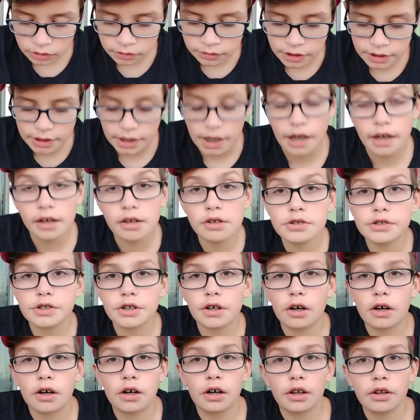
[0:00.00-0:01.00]
The
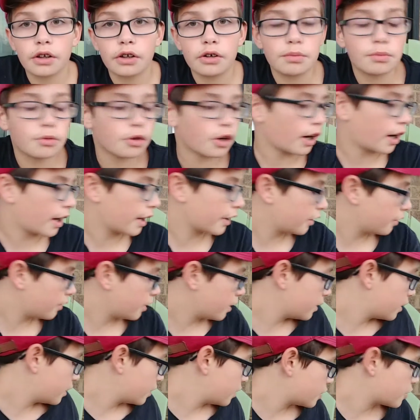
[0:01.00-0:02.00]
dials are a little more
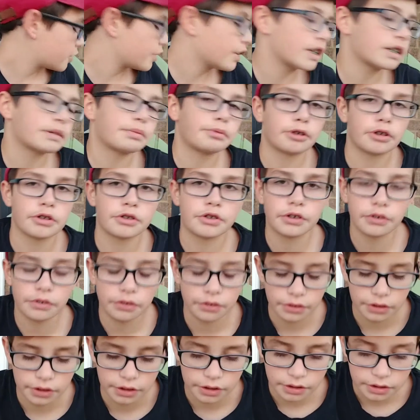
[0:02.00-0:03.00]
accurate than the Shakespeare
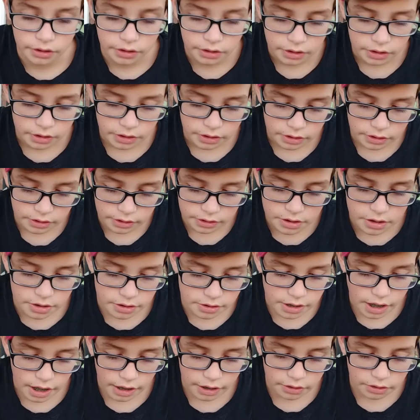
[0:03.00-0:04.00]
Agility
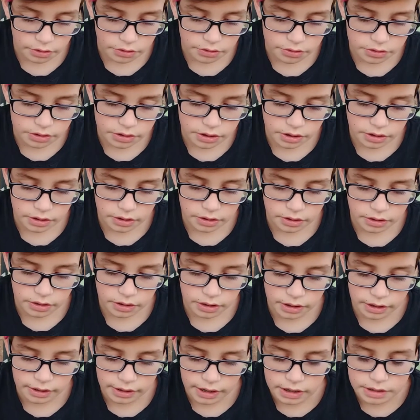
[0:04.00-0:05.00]
dials,
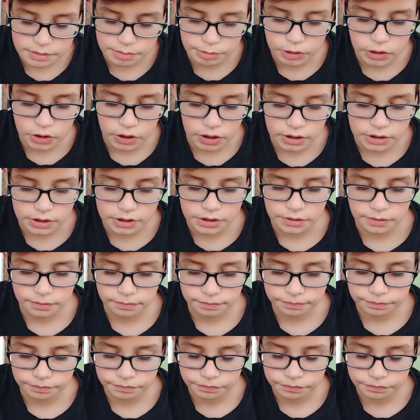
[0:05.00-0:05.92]
and that's because